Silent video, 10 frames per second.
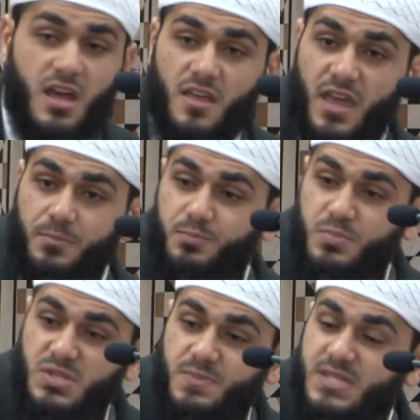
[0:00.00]
They
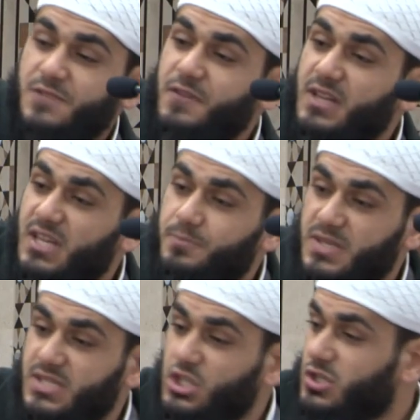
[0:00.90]
specifically
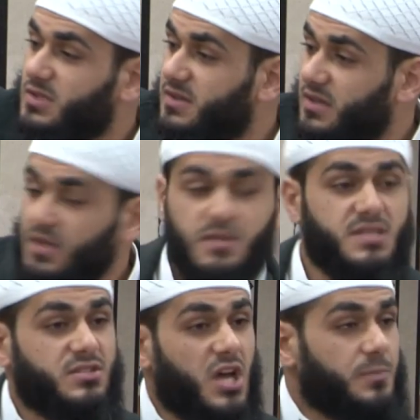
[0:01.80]
positioned the
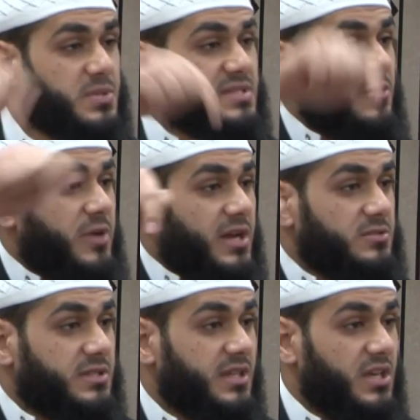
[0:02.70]
snipers
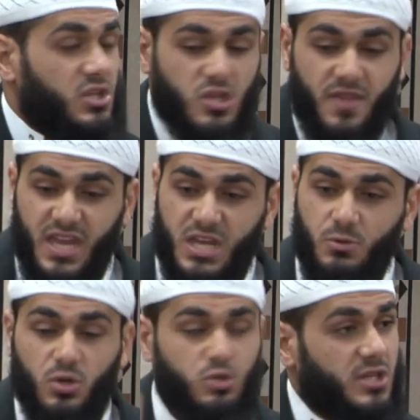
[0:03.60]
around so that
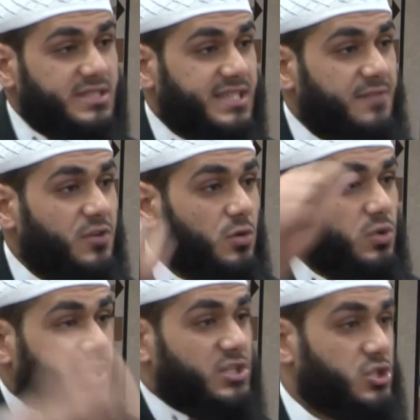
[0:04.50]
anyone who tried to cover her
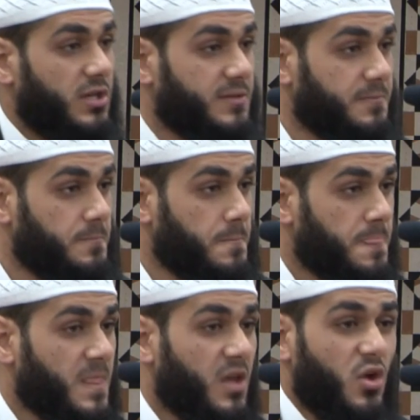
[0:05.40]
would get shot.
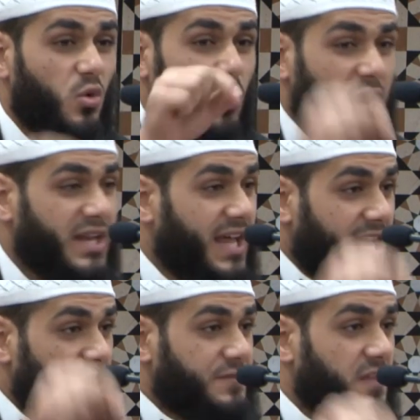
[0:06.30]
One
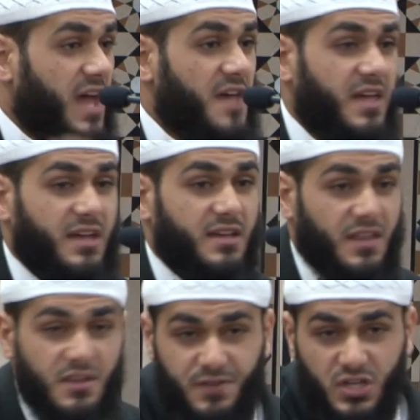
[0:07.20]
after the other,
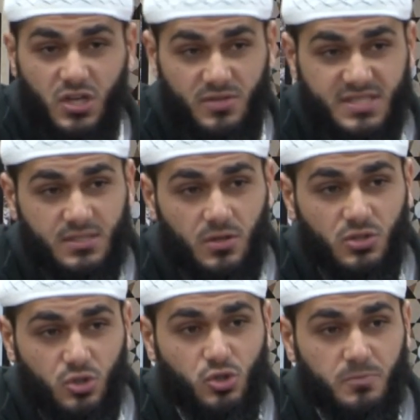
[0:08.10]
and the video is still
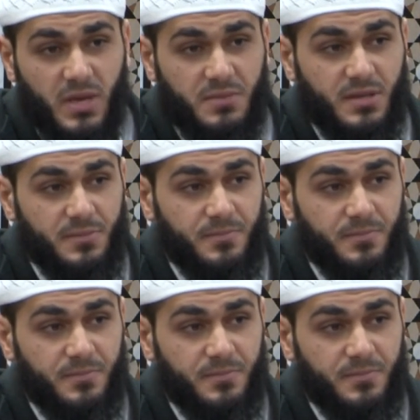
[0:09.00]
on YouTube maybe.